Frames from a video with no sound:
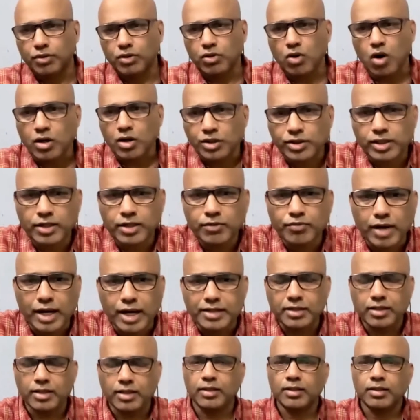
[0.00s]
constant
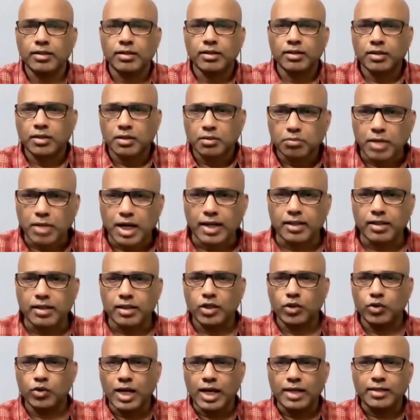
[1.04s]
fighting, by
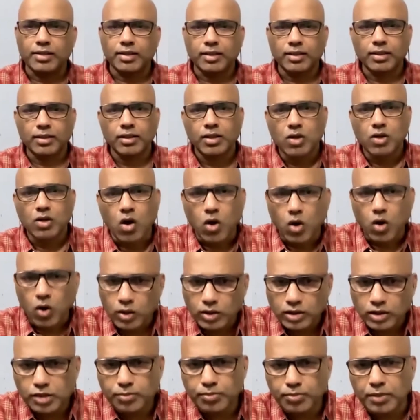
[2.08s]
uniting
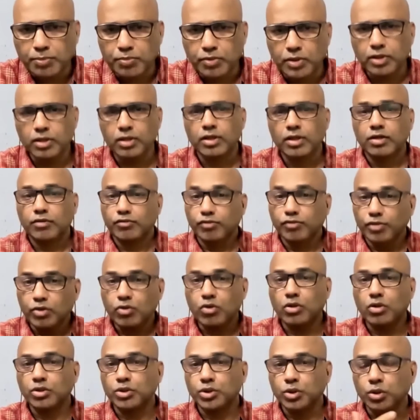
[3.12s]
all these people, we
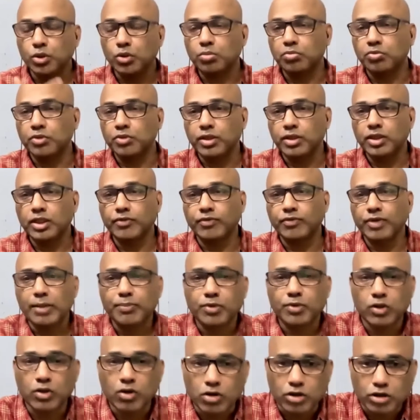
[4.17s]
also
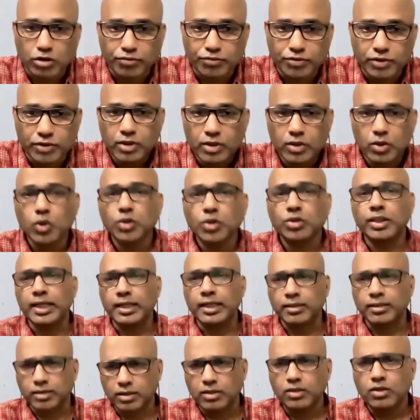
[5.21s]
developed a lot of good
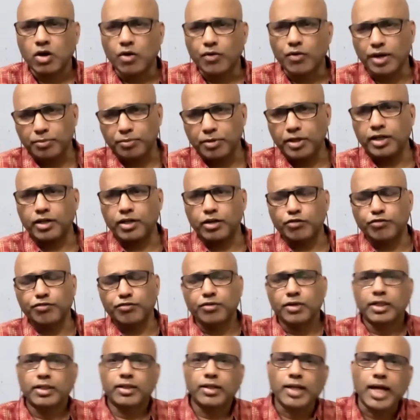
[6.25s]
things over a period
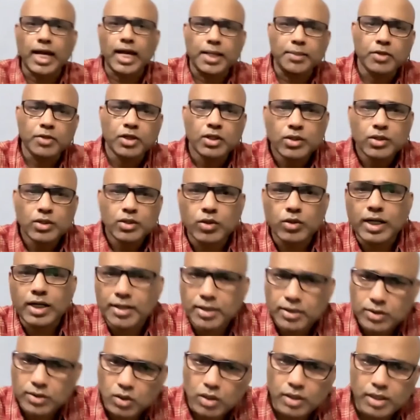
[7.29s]
of time. So let
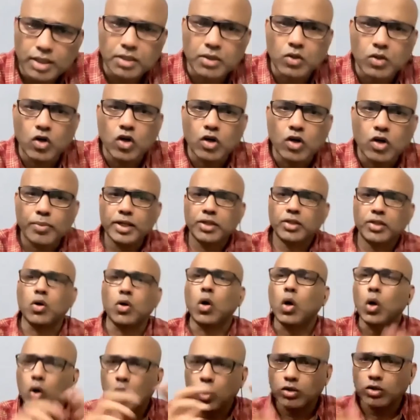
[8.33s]
us incorporate
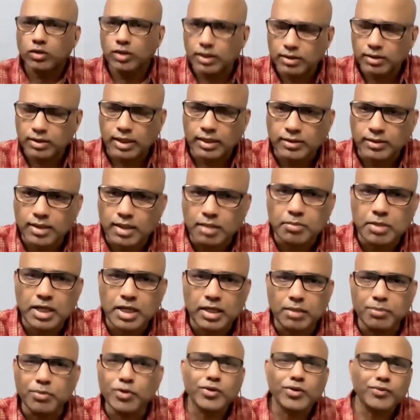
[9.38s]
all these things and
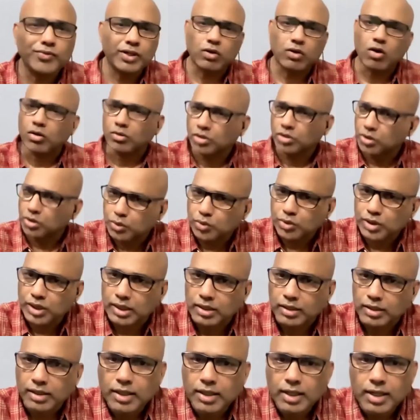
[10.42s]
make a beautiful
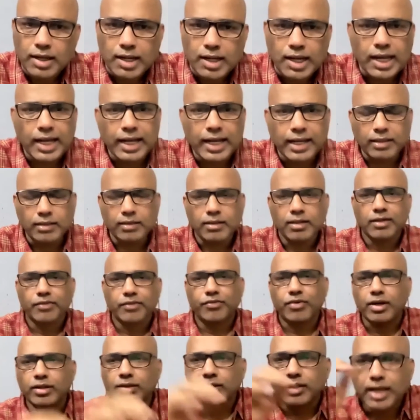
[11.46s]
constitution. And
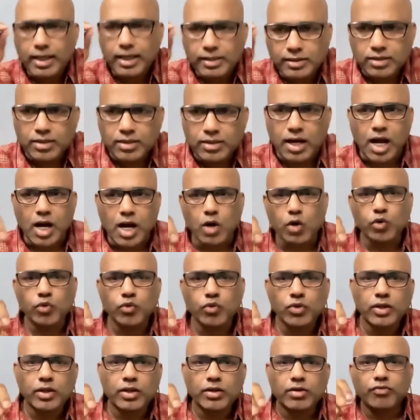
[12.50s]
that's
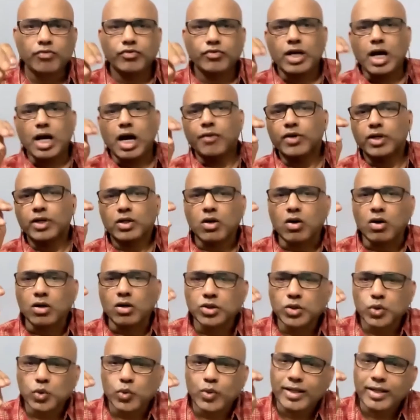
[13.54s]
how our
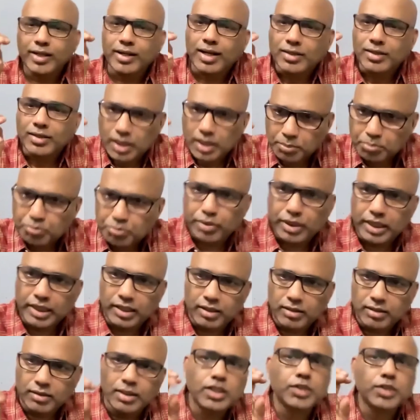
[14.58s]
Constituent
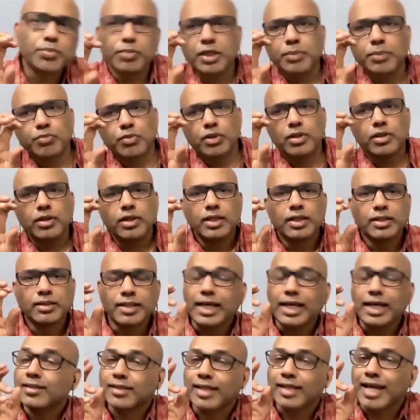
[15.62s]
Assembly, these people,
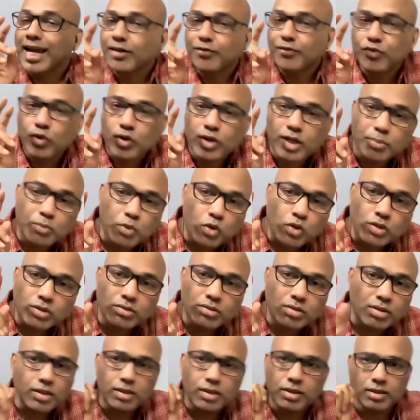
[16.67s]
they sat for about
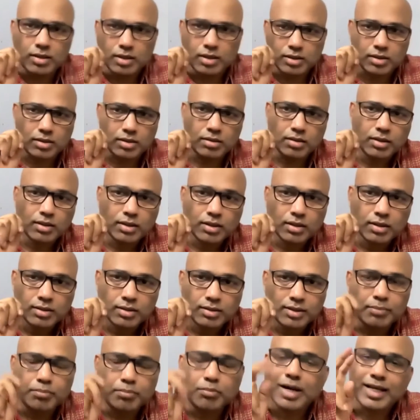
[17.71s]
3 years.
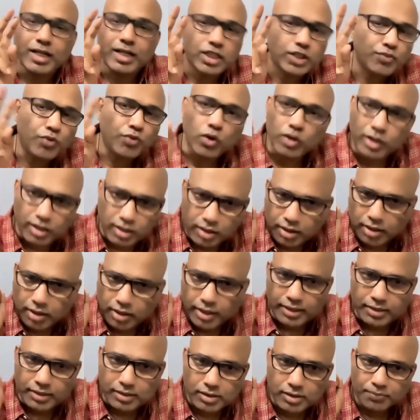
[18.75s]
They're minus 14
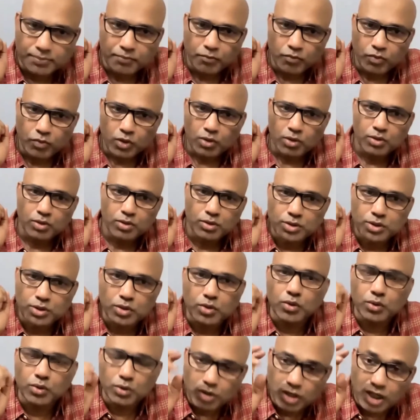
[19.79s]
days.
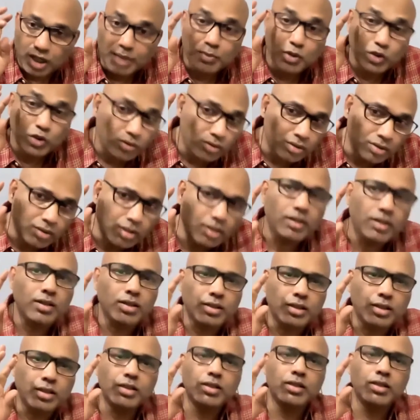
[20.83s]
So about
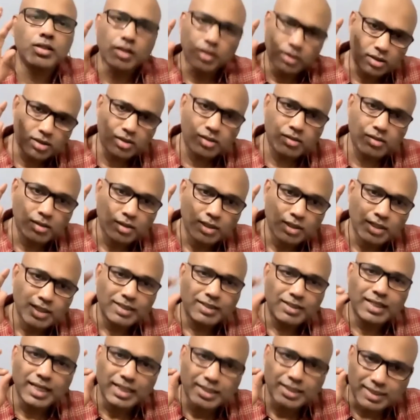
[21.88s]
3 years
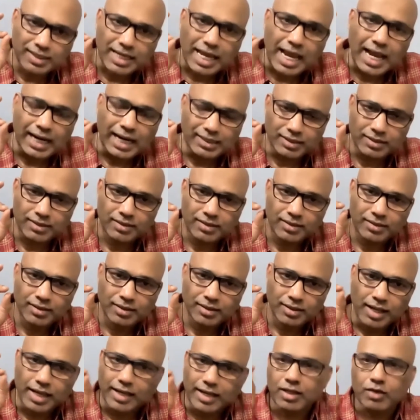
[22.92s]
they sat.
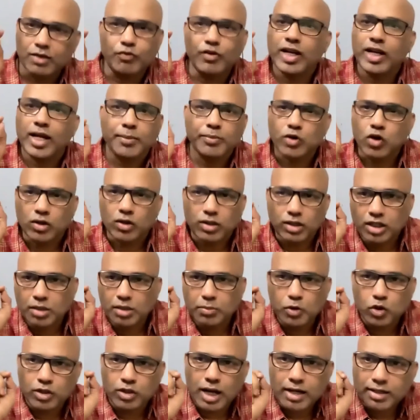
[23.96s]
Like when I'm talking
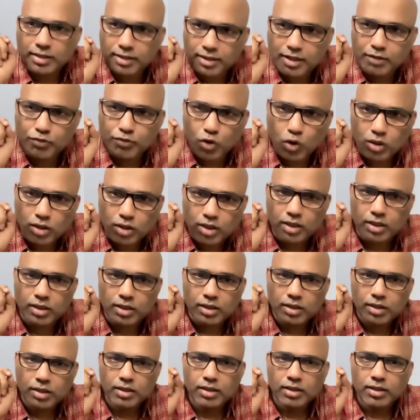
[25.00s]
about Article
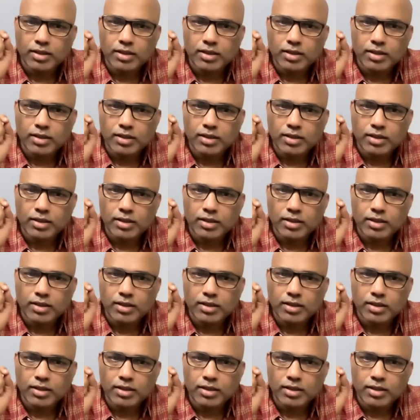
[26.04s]
14,